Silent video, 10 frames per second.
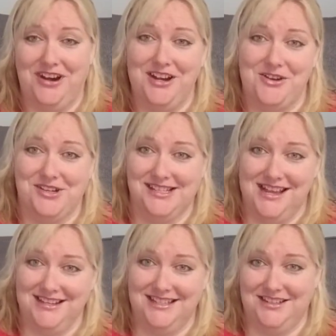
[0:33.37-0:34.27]
I know it's
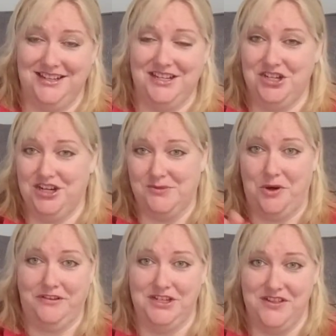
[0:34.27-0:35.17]
kind of silly because you guys
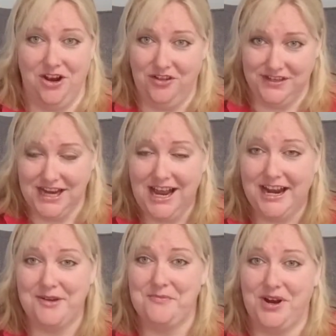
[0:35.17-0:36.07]
probably do that all the
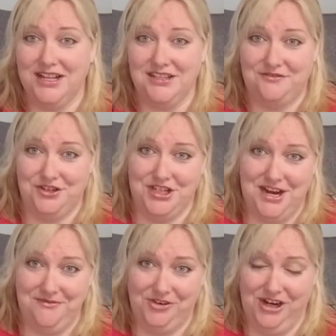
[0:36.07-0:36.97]
time, but it's the first
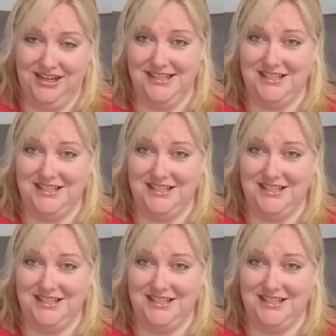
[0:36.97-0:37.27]
time for us.